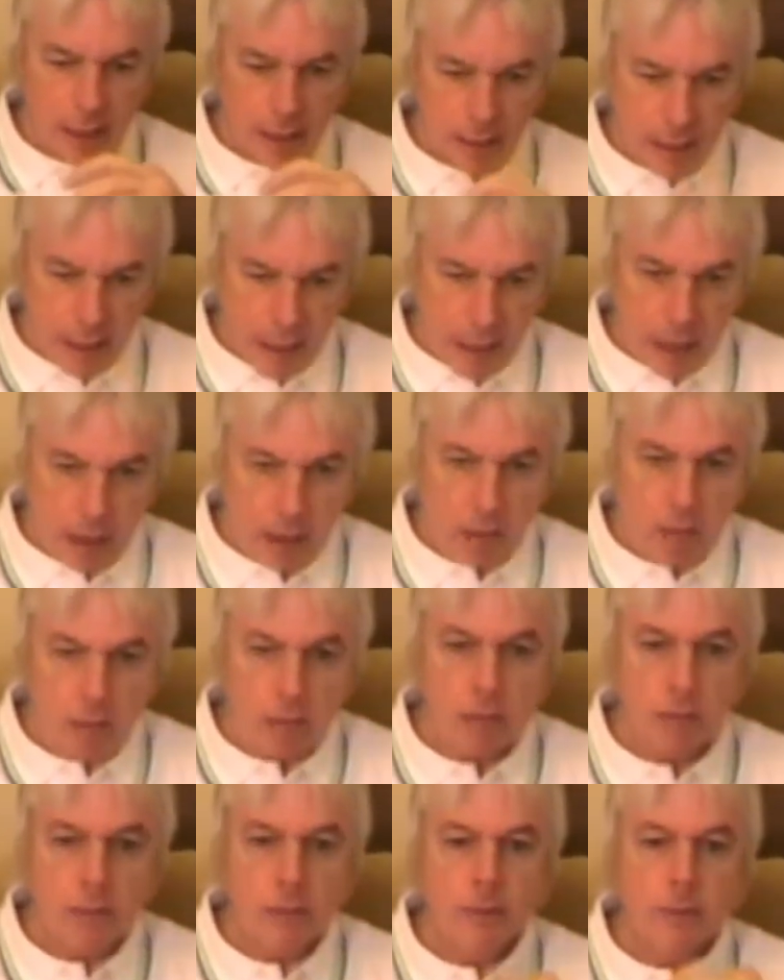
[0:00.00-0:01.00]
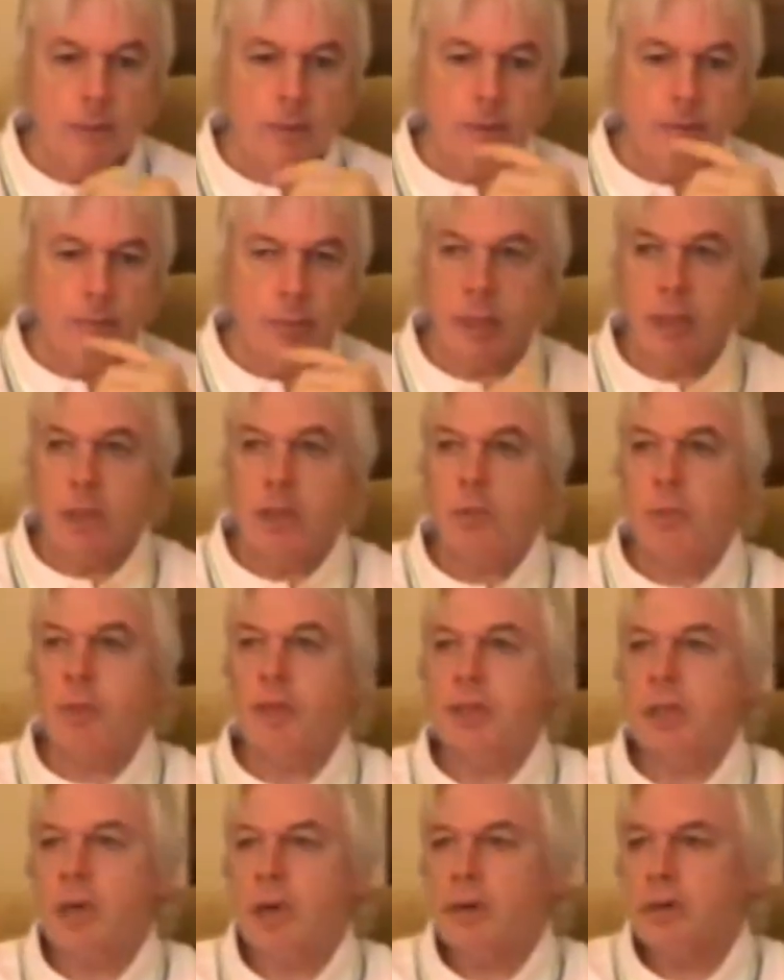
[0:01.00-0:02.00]
now because we
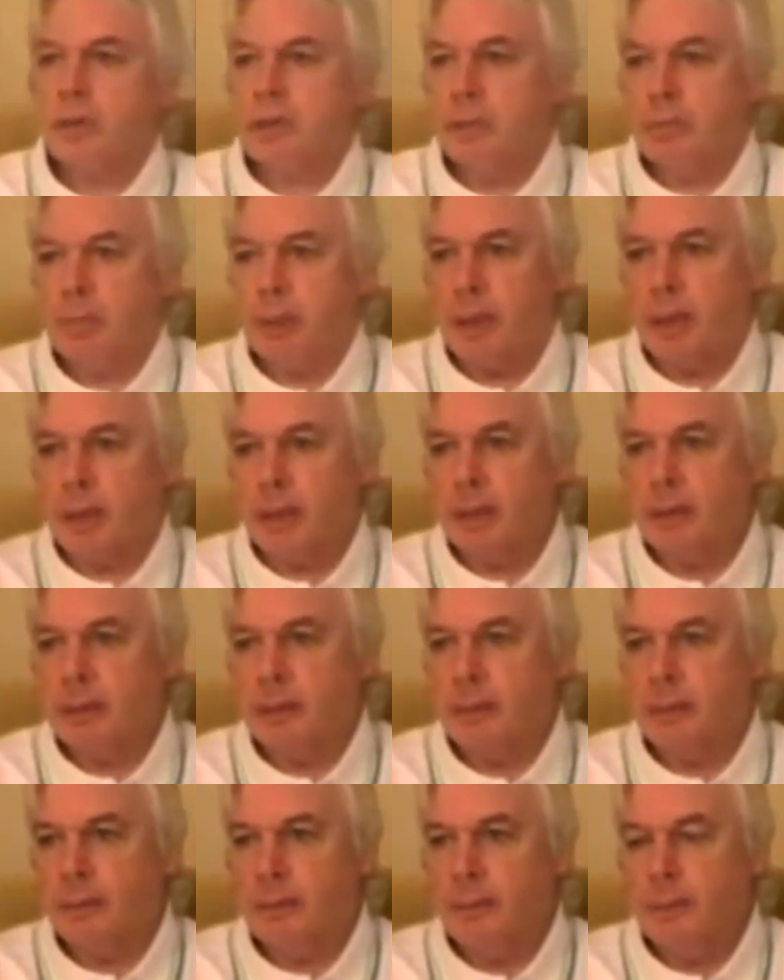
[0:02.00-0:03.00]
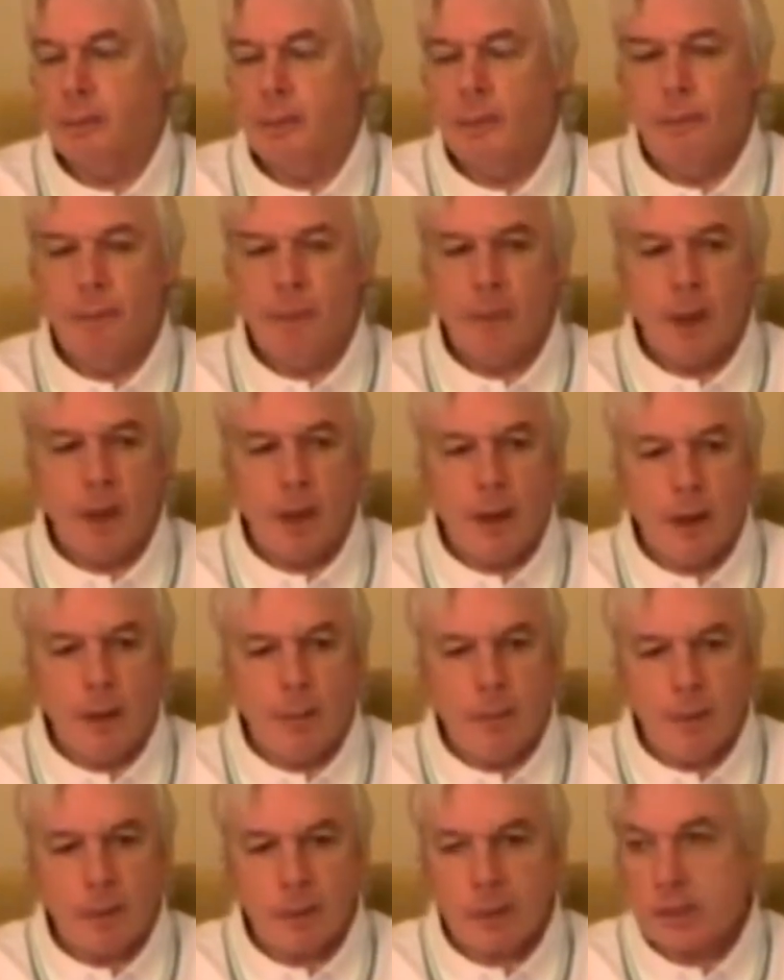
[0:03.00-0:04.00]
chose to be.
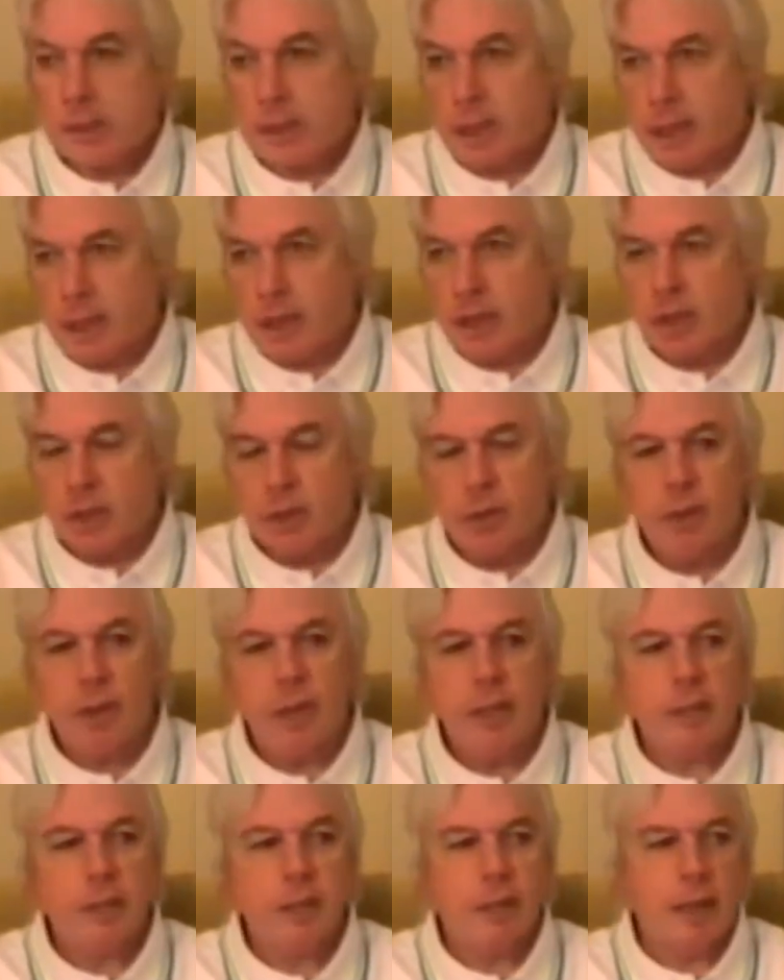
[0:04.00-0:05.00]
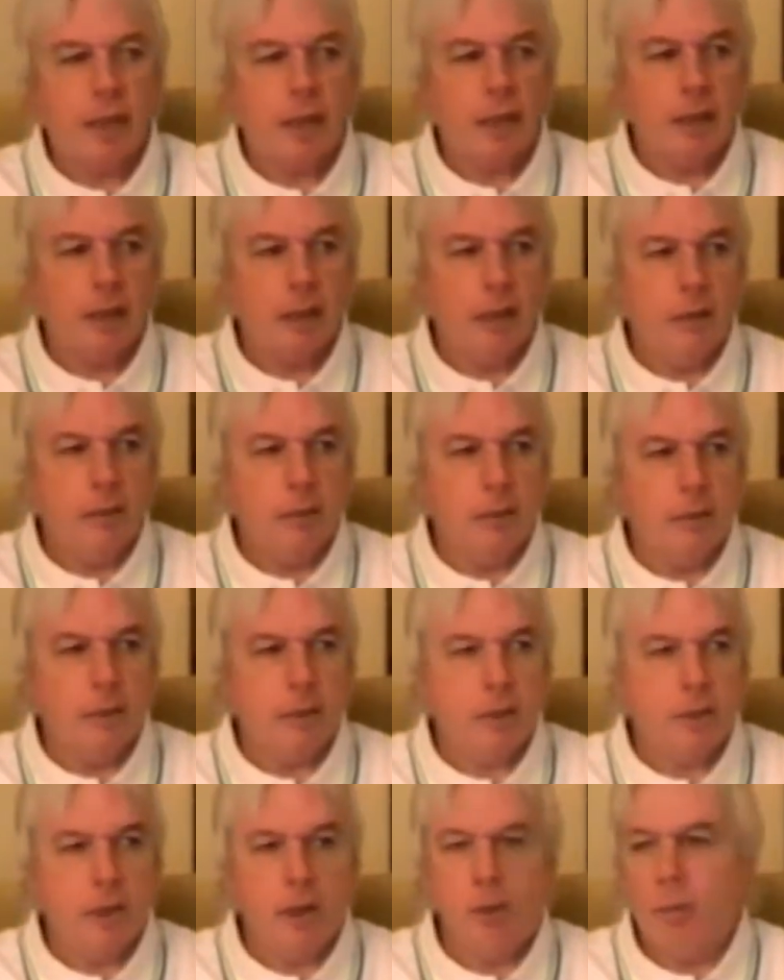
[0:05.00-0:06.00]
As I said in the talk yesterday, you know,
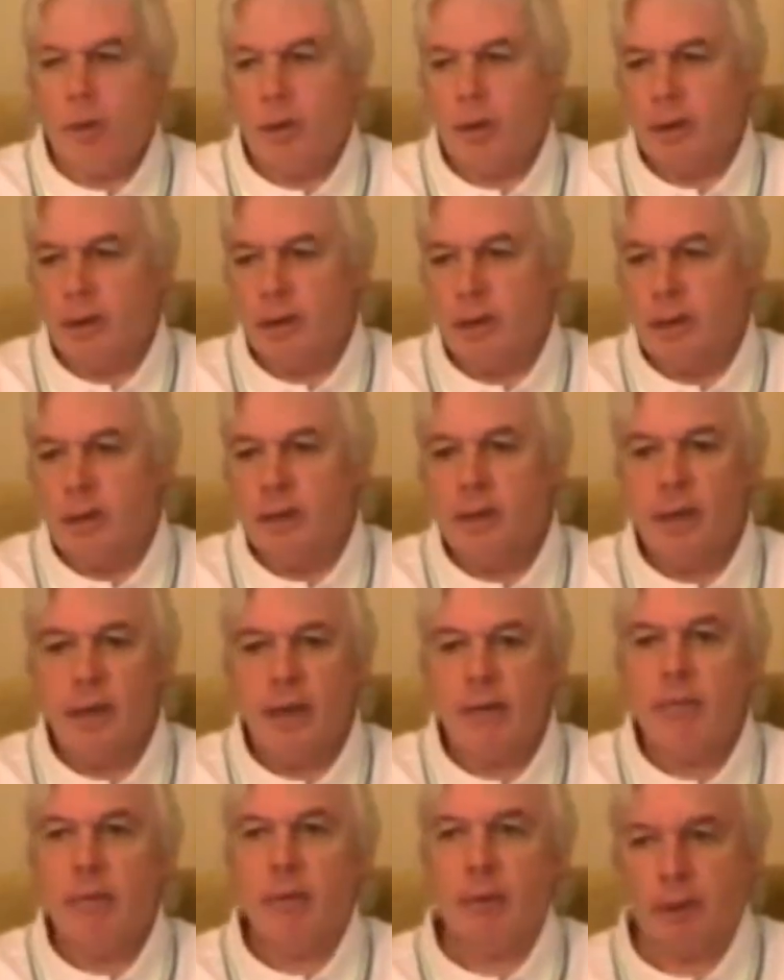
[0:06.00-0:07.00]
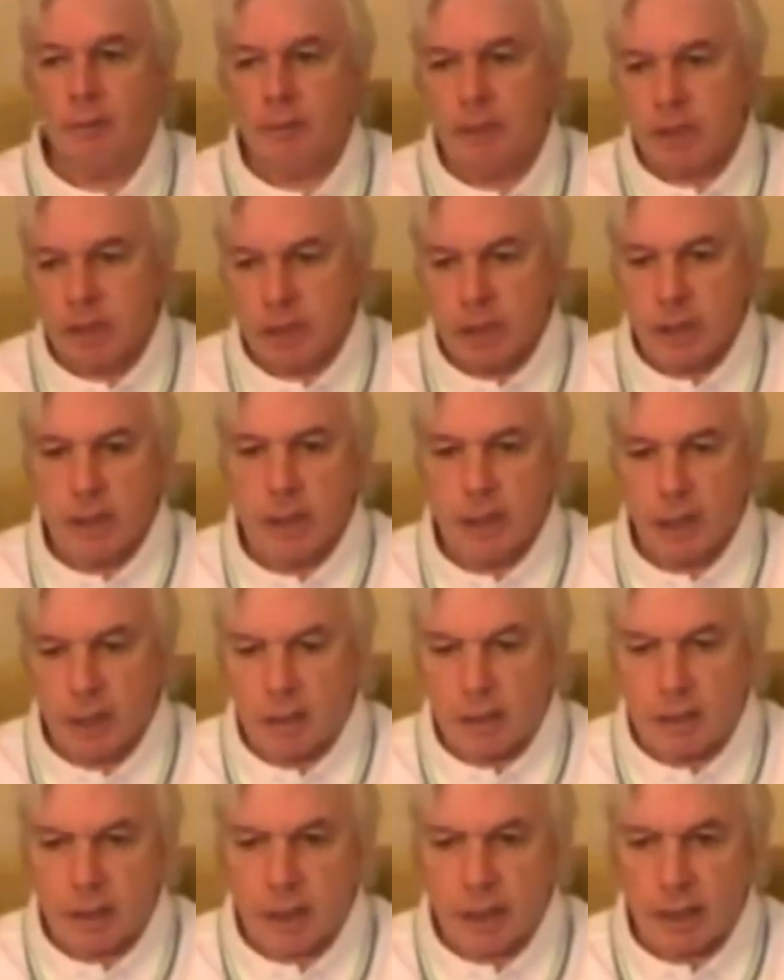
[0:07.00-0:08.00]
there's no one on another level with a machine
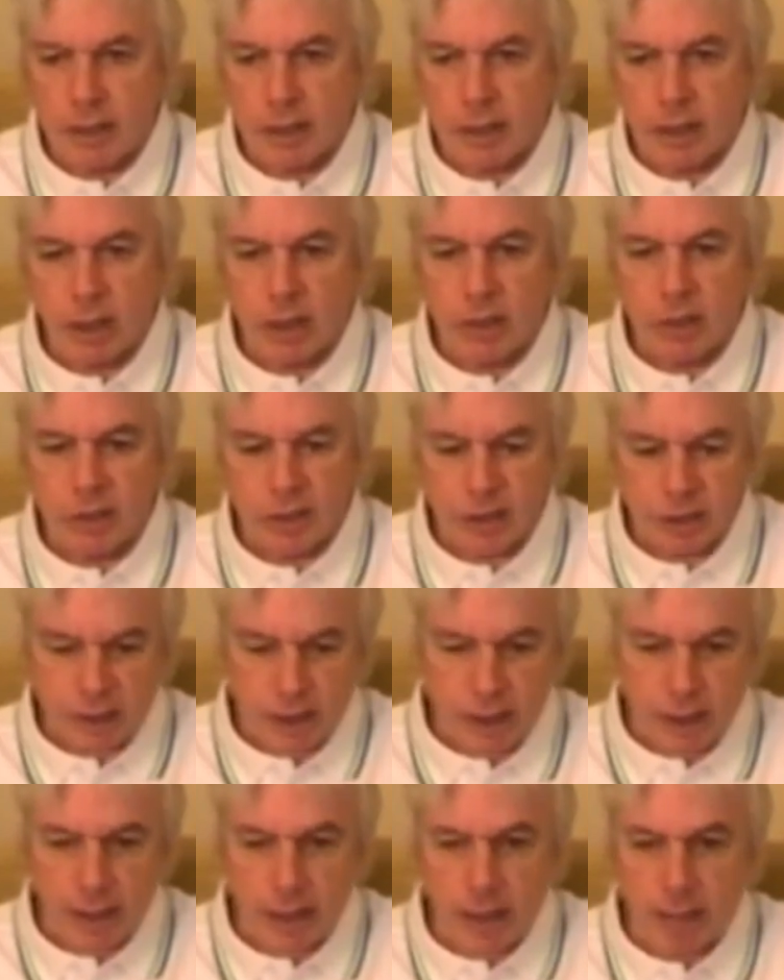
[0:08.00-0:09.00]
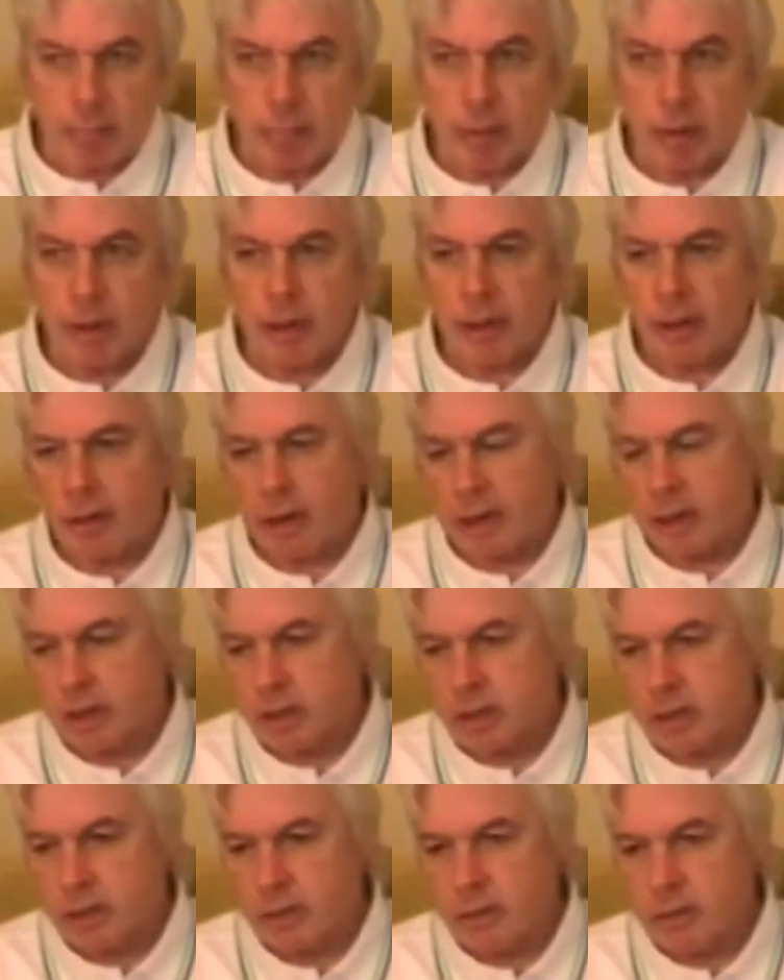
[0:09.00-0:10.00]
gun saying to consciousness, get in that body or I
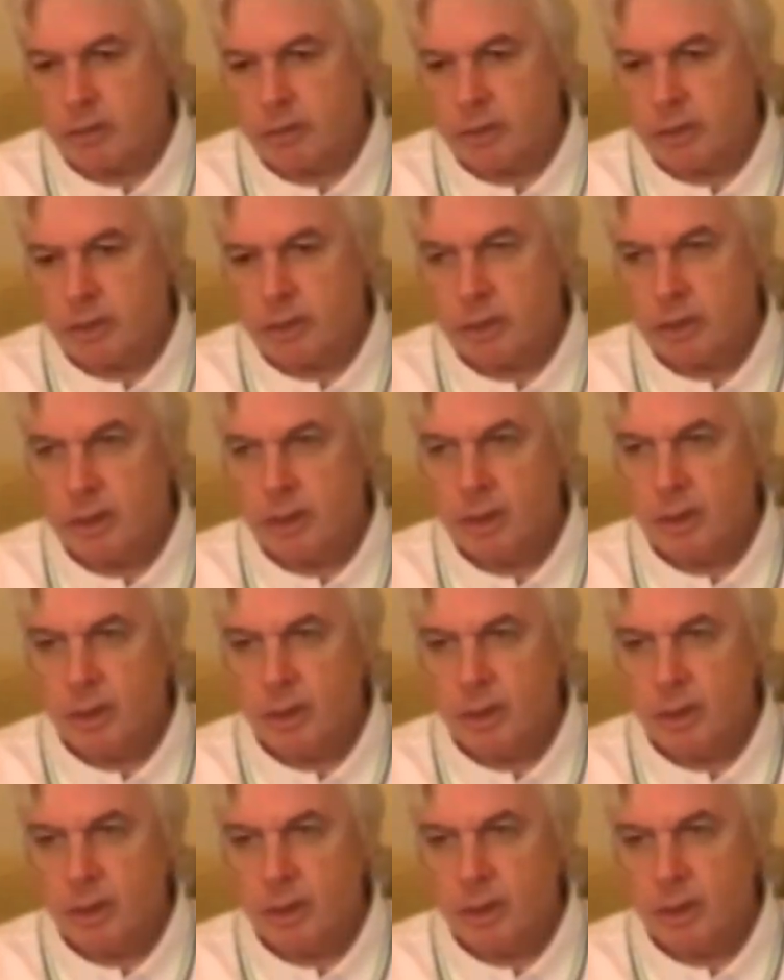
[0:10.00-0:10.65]
shoot.